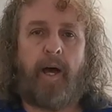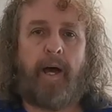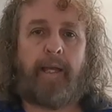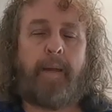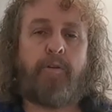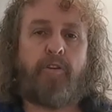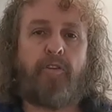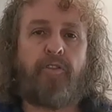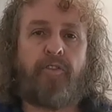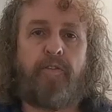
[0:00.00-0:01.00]
I came
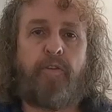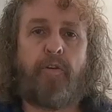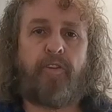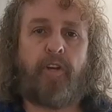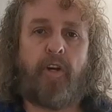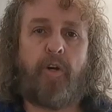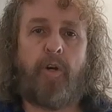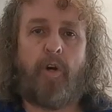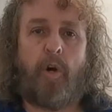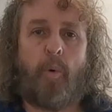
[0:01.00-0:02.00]
across this a few years ago
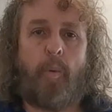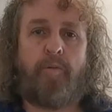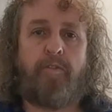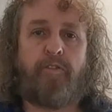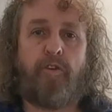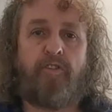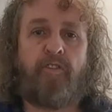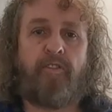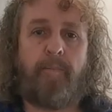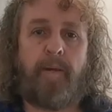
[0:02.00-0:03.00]
when researching
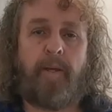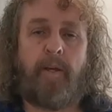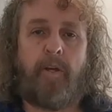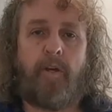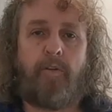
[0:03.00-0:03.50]
something